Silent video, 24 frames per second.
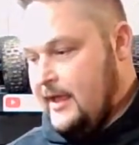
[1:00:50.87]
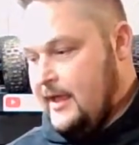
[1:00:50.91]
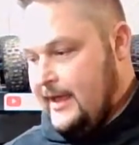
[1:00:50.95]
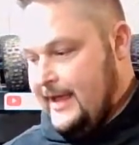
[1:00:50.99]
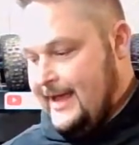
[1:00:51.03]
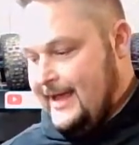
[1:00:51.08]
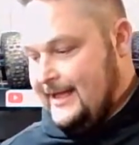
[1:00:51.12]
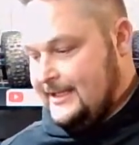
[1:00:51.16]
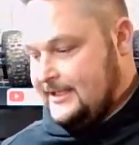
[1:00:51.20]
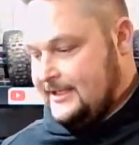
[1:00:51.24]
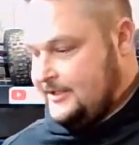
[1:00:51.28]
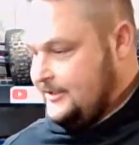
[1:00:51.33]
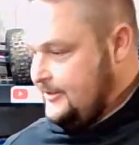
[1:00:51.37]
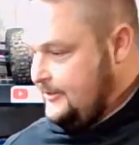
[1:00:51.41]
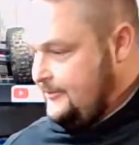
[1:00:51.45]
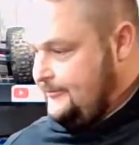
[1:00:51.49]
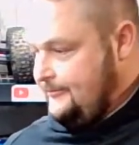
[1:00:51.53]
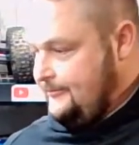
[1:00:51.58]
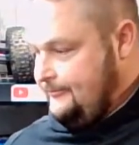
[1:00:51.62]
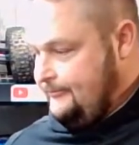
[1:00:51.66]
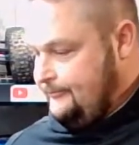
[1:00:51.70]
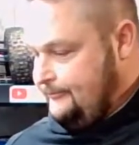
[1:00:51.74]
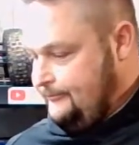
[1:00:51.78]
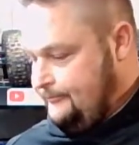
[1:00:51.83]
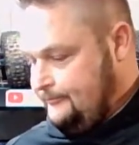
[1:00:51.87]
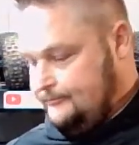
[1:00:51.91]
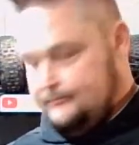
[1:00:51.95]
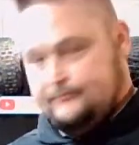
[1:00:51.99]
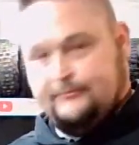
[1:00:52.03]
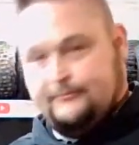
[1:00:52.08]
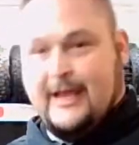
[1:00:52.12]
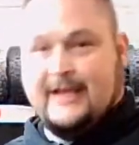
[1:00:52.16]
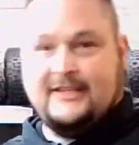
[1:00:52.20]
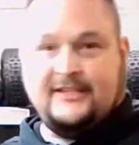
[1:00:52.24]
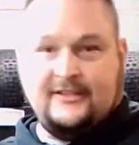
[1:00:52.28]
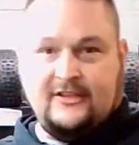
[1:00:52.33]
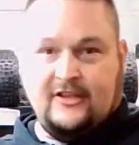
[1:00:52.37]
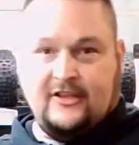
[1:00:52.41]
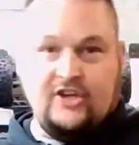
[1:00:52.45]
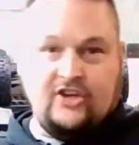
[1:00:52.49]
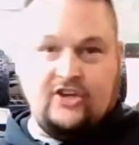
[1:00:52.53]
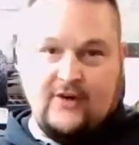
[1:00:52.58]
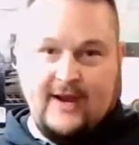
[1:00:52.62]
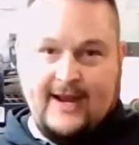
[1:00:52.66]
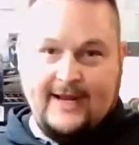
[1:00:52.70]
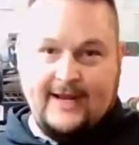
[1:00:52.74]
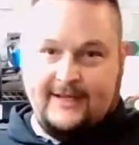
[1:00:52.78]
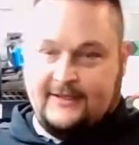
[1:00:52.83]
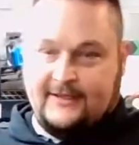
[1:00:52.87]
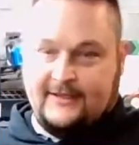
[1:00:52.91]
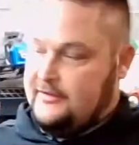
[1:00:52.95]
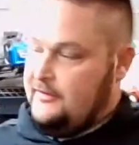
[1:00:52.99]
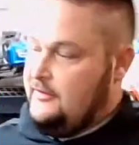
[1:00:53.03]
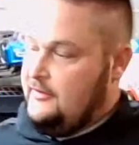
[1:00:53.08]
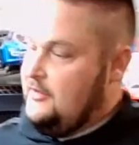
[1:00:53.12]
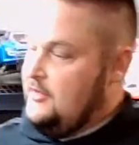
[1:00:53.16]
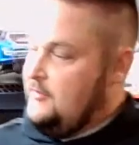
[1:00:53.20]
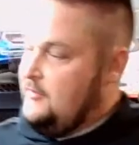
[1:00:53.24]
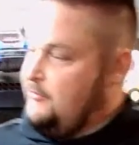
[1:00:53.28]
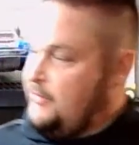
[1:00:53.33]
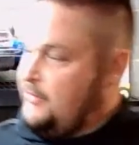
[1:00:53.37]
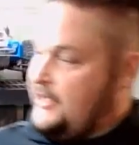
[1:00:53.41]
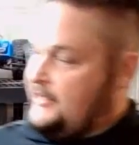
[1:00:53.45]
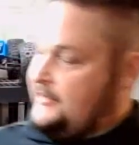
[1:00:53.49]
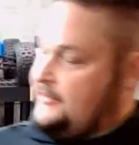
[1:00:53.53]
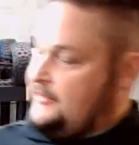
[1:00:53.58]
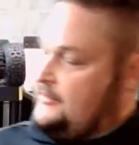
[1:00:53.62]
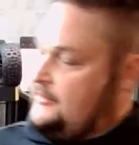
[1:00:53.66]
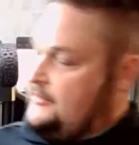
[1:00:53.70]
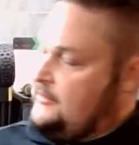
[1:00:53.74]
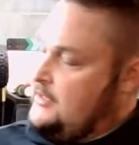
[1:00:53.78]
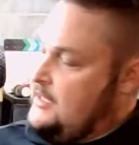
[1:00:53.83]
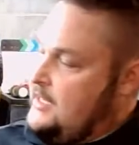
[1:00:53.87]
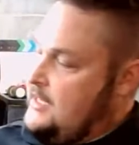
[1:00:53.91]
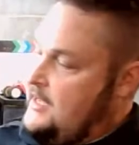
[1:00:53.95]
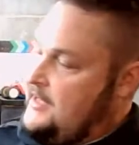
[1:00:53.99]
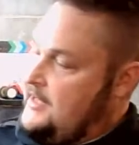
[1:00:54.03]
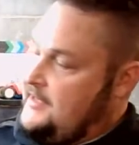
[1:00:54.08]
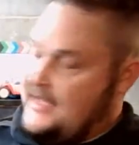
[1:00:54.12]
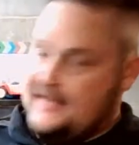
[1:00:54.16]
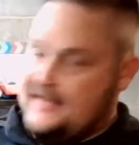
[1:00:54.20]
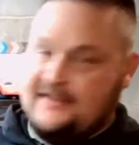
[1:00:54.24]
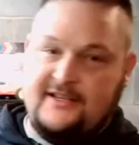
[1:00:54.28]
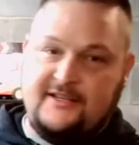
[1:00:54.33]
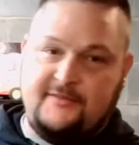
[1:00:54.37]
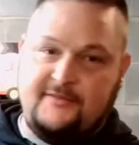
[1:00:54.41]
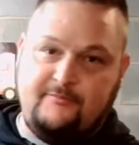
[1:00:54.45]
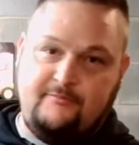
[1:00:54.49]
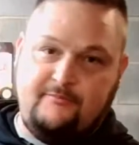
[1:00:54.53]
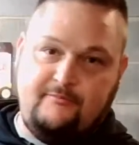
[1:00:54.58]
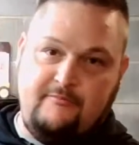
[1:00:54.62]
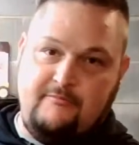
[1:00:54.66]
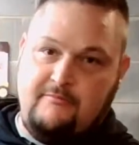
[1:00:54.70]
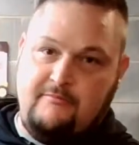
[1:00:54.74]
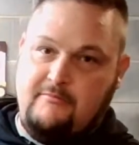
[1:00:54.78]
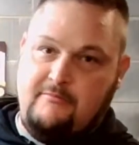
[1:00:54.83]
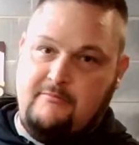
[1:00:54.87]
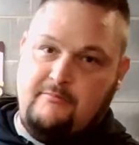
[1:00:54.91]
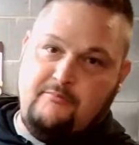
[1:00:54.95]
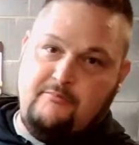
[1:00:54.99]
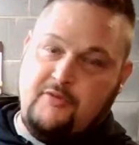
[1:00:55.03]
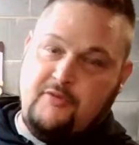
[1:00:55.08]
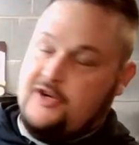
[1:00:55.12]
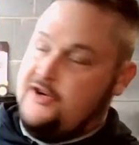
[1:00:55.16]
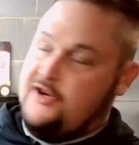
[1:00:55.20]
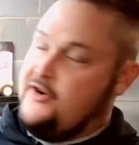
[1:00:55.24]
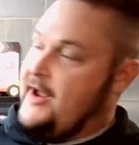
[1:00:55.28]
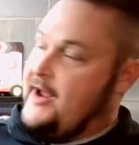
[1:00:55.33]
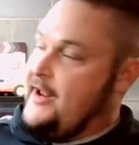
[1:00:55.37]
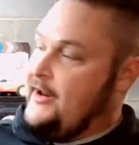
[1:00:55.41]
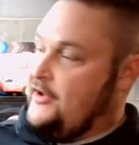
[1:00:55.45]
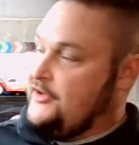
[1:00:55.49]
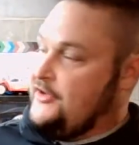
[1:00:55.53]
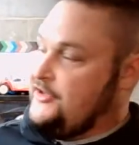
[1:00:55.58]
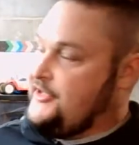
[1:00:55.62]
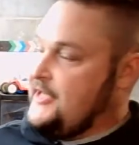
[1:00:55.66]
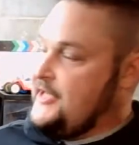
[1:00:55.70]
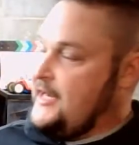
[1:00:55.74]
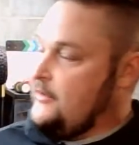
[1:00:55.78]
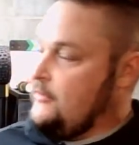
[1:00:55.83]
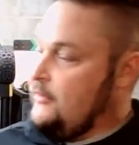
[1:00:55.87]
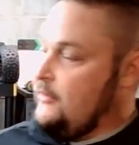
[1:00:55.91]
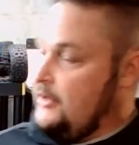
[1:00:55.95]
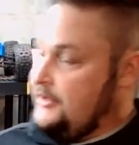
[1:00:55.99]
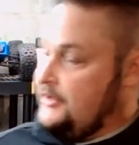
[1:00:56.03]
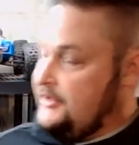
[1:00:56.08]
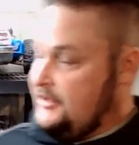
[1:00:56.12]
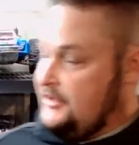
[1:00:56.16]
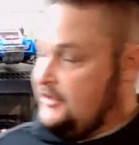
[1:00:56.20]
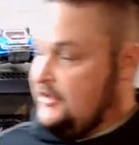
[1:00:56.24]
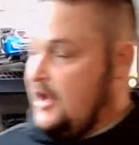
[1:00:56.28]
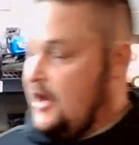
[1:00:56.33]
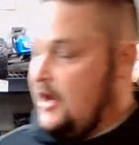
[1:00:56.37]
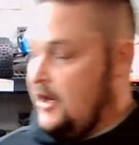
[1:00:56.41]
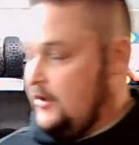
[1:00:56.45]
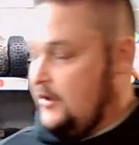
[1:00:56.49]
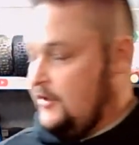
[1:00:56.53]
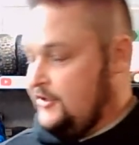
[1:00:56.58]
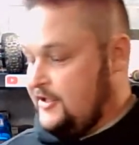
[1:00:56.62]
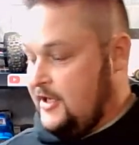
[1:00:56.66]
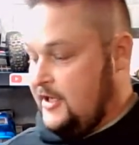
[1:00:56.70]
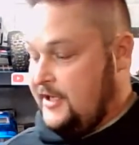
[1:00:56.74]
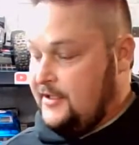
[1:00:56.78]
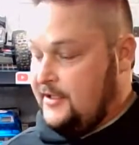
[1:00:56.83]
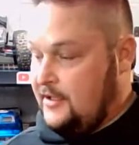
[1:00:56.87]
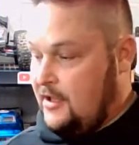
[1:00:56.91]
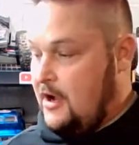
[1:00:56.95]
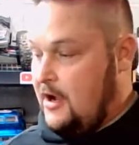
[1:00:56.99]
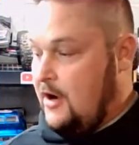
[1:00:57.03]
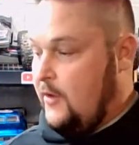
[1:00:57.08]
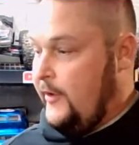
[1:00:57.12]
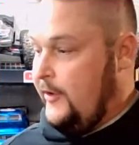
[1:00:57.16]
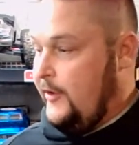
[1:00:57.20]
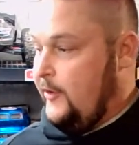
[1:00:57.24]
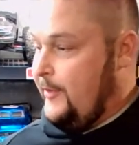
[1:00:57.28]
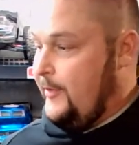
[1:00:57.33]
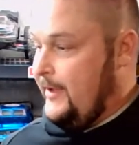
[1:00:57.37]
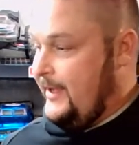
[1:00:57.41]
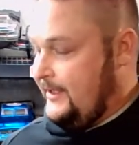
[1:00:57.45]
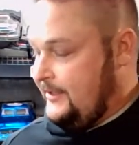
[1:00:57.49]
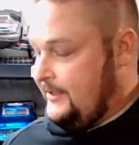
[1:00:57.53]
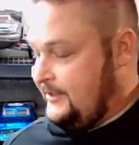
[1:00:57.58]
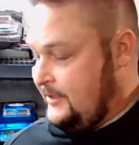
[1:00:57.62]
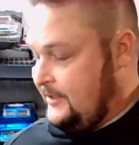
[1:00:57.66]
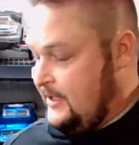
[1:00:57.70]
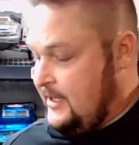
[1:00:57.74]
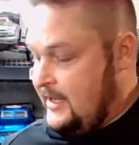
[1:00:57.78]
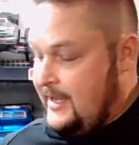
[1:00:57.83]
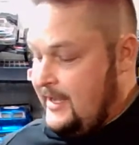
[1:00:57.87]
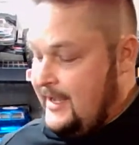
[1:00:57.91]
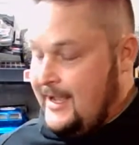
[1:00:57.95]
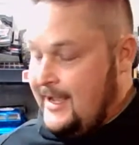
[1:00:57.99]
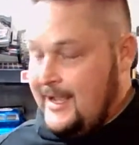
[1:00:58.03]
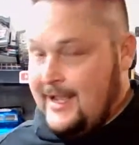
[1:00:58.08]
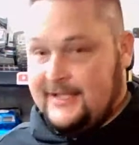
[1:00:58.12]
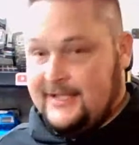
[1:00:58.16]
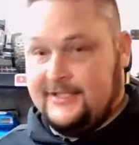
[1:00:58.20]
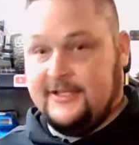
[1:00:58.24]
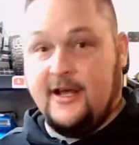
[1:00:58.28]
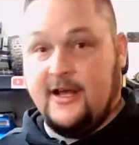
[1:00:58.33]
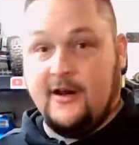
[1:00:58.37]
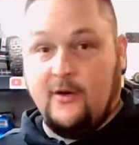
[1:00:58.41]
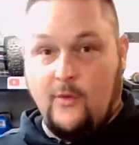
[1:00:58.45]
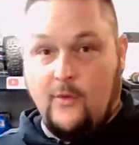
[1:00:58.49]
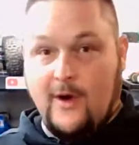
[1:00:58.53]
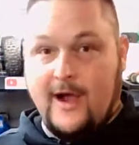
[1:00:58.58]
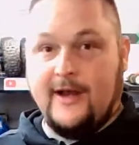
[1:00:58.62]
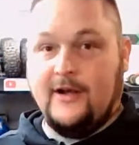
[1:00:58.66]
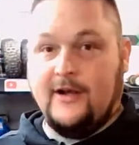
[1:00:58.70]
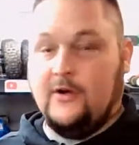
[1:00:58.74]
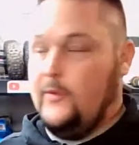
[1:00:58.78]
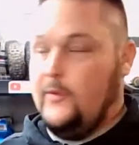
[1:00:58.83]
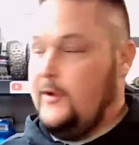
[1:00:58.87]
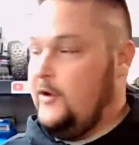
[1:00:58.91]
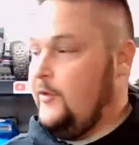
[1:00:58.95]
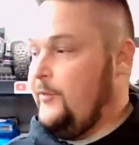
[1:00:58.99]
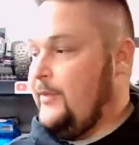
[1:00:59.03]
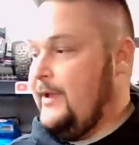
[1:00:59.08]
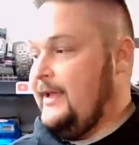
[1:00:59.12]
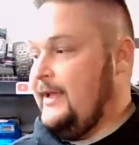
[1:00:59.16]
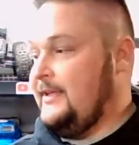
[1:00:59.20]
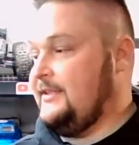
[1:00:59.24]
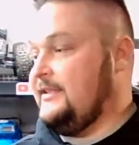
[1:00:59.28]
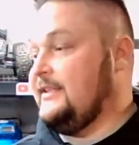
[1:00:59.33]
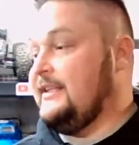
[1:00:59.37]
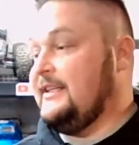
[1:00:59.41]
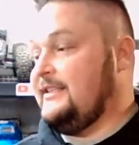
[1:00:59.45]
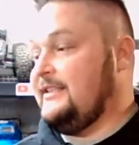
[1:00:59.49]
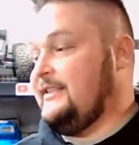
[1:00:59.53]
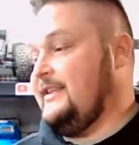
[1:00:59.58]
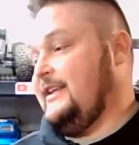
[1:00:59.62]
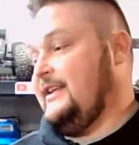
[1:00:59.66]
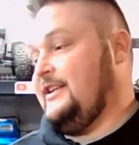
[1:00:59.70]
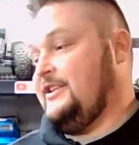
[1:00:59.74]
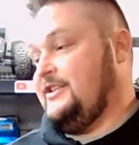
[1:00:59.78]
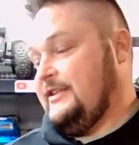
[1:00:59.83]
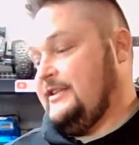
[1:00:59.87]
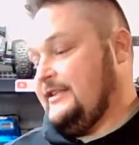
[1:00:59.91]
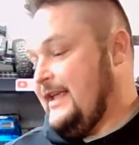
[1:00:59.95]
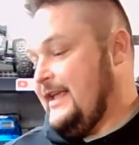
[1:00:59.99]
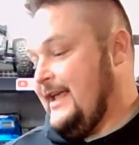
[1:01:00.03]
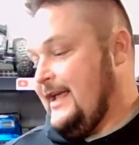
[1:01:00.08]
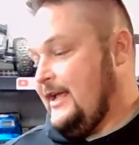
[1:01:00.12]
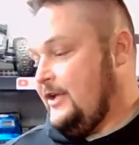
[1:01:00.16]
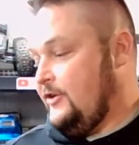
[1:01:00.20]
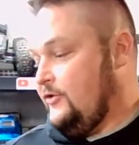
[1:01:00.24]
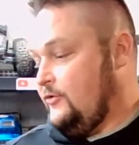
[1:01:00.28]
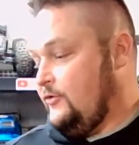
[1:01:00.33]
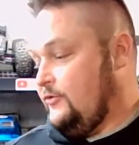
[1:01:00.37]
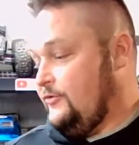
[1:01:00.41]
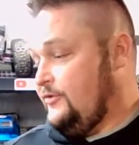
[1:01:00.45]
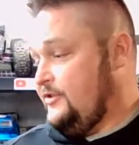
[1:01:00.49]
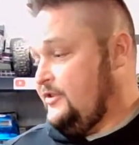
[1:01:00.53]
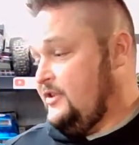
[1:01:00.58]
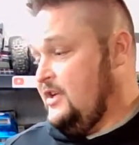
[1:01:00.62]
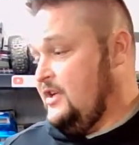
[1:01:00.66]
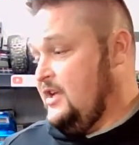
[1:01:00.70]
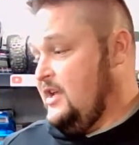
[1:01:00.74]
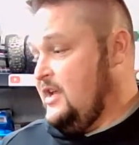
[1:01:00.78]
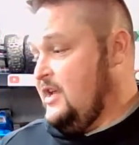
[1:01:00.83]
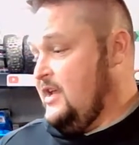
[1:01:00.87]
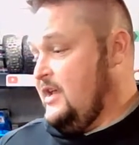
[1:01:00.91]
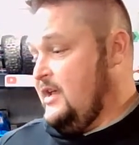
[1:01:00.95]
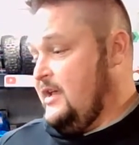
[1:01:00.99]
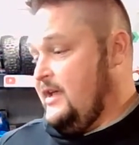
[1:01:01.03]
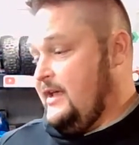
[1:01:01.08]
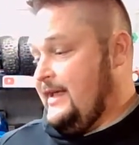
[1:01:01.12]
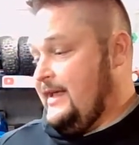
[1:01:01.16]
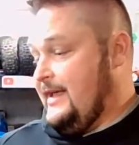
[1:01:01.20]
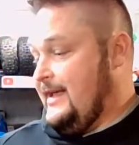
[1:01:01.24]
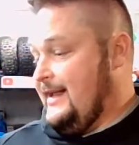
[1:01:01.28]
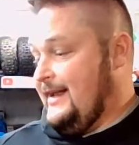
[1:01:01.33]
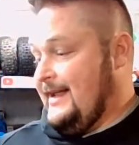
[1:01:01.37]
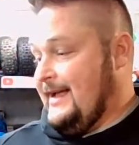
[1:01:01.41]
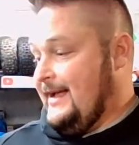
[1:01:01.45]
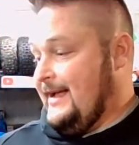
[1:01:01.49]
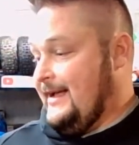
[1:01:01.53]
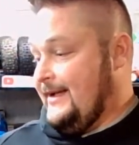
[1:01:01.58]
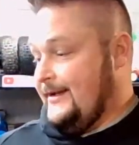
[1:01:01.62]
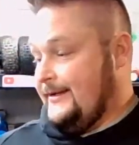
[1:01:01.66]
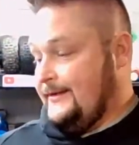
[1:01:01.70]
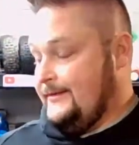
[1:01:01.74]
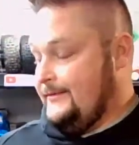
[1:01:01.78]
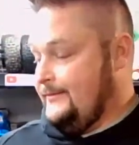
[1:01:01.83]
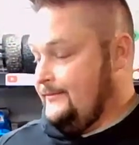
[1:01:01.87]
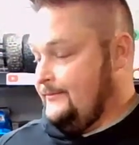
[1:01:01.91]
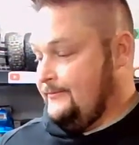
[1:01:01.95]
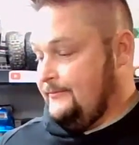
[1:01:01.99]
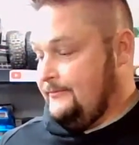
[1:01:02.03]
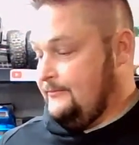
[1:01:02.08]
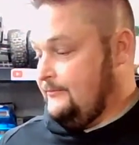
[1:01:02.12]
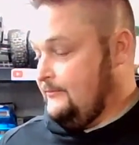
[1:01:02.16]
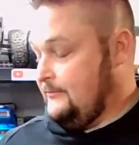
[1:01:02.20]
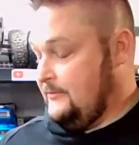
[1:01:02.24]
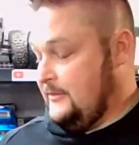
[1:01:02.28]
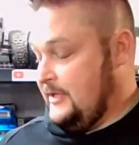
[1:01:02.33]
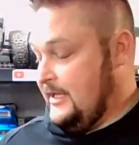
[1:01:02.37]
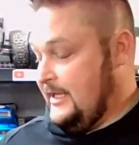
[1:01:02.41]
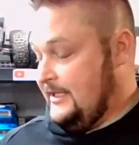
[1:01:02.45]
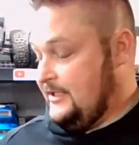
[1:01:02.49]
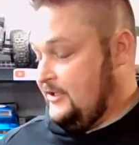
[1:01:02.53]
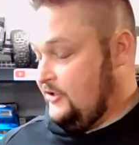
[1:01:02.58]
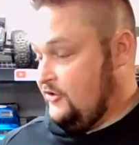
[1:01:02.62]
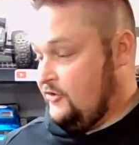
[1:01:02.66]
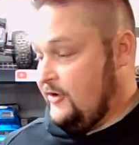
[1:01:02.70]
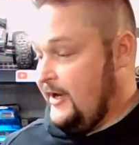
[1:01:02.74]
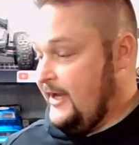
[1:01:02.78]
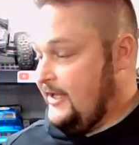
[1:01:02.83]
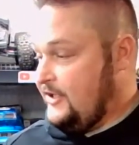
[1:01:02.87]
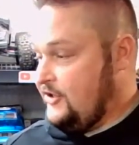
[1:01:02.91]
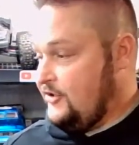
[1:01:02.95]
It's basically a granite, but they just put a granite on steroids. It's longer. It's got the long wheelbase. It's got a wider wheelbase, and this thing just handles. And it's a great